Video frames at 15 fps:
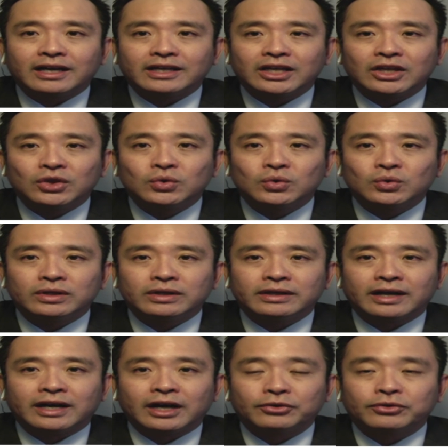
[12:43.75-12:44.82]
into
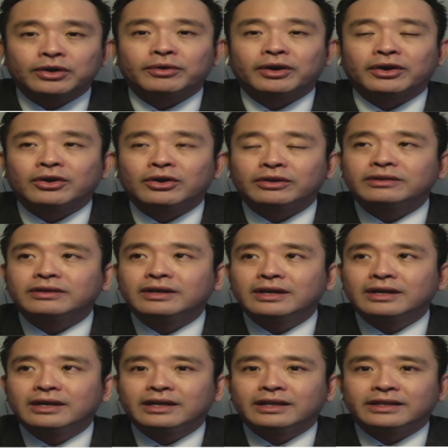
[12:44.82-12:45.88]
their track record,
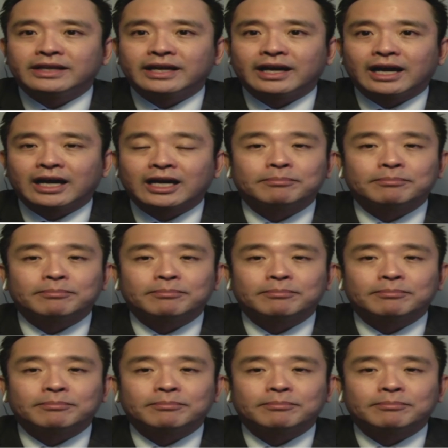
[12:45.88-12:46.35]
their